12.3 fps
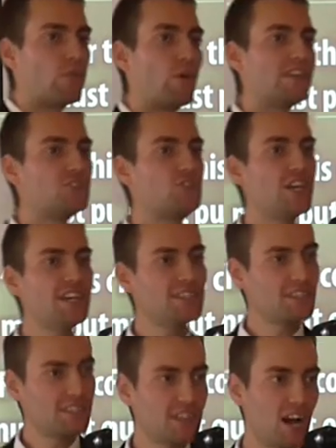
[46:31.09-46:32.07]
And when
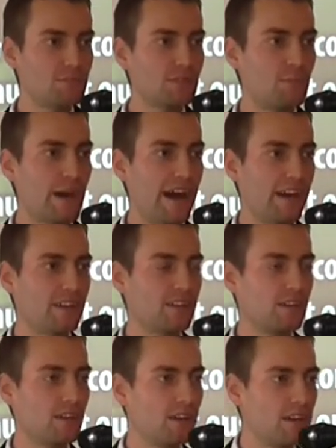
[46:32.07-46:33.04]
Jesus comes
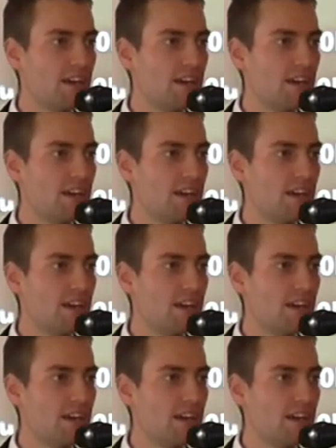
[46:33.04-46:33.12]
back,